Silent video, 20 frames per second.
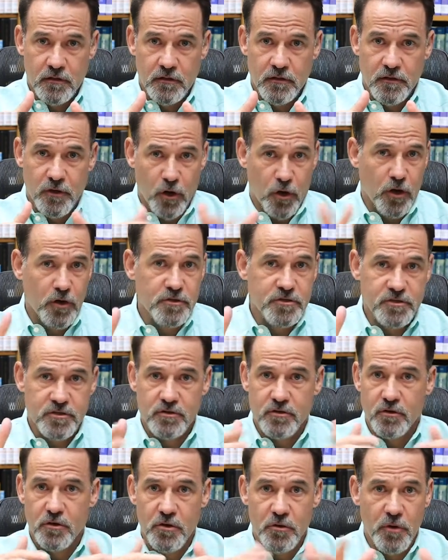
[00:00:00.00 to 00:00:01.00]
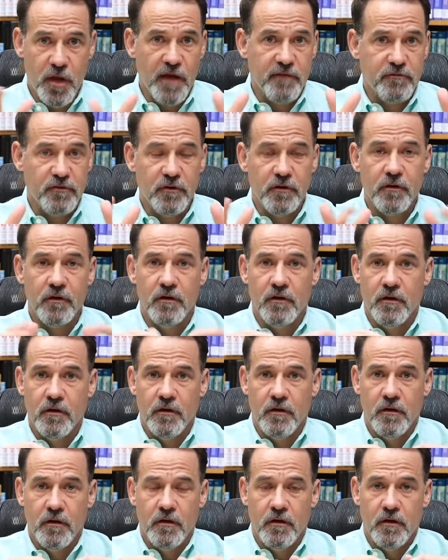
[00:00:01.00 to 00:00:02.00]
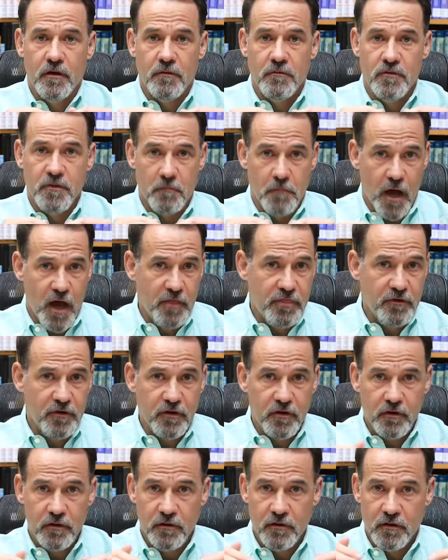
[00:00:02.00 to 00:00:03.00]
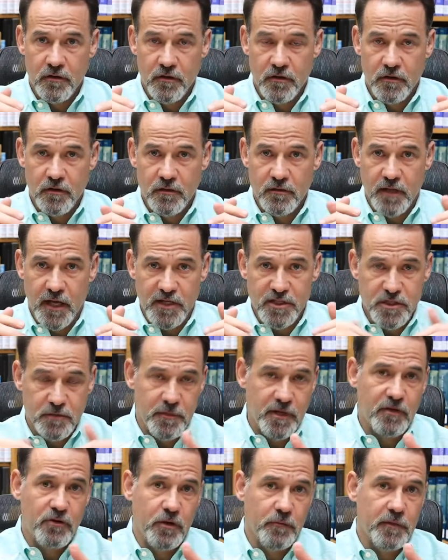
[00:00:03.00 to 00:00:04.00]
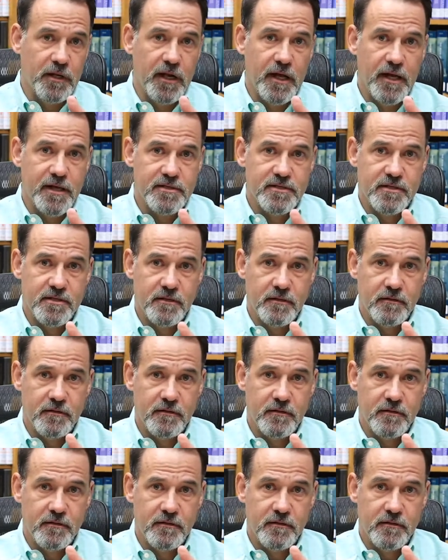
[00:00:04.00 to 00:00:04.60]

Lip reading: nurse, whoever, the mother, they should be criminalized.